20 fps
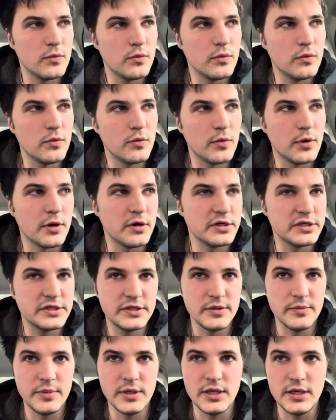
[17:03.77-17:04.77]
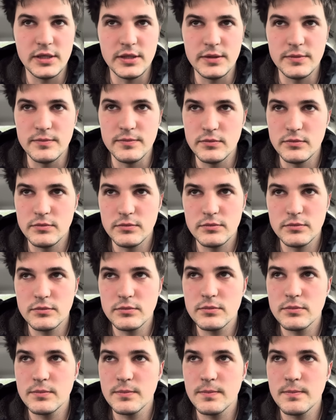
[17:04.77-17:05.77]
words to be
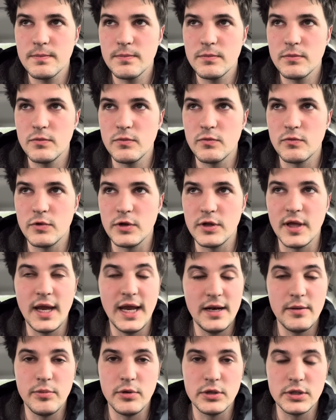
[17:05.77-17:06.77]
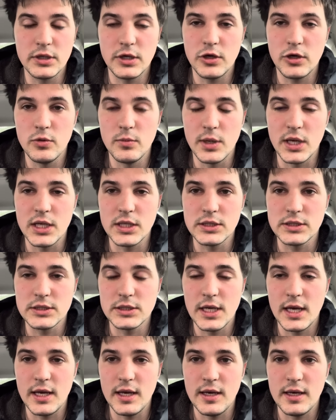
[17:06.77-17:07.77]
relatable to humans,
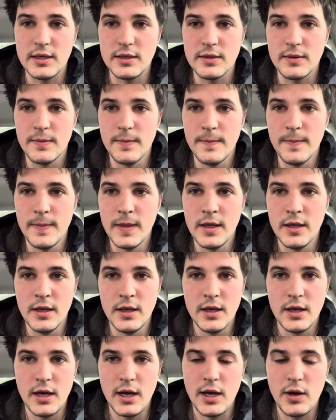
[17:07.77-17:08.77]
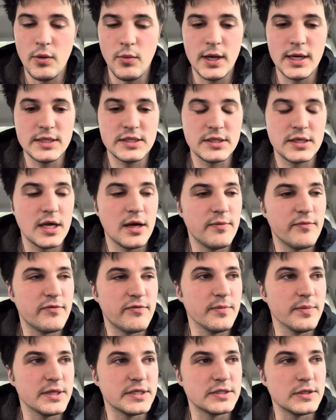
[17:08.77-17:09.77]
and I want it to come
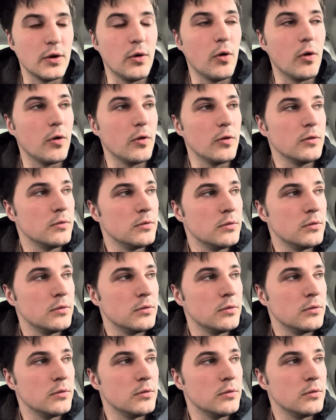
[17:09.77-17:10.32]
from the soul.